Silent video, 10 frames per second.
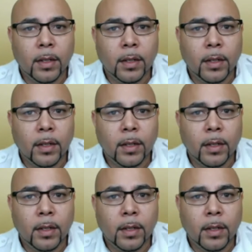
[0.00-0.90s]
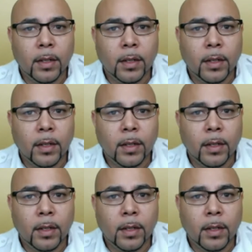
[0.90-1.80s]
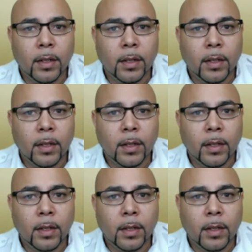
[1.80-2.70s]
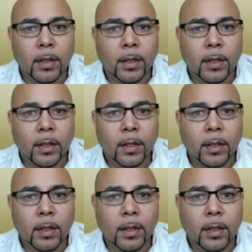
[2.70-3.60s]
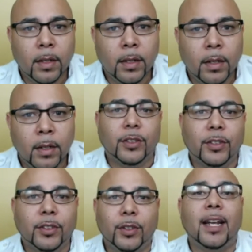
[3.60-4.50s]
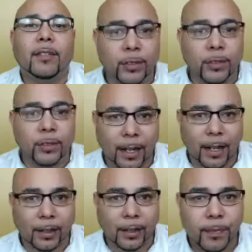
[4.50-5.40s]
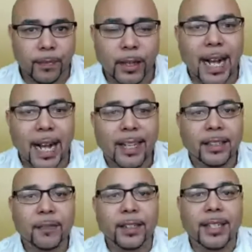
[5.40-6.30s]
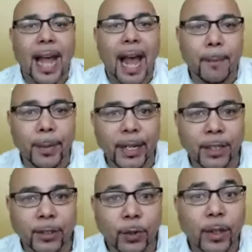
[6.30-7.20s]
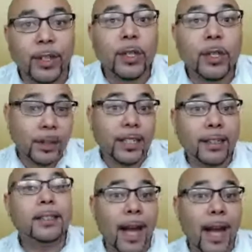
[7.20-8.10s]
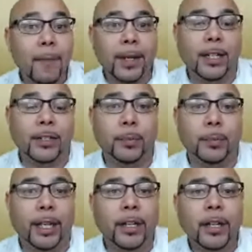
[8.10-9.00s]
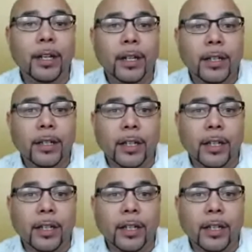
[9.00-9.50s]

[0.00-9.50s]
So stepping out of yourself, basically. You're seeing it as an outsider, not as if it's happening to you, even though this is happening to me.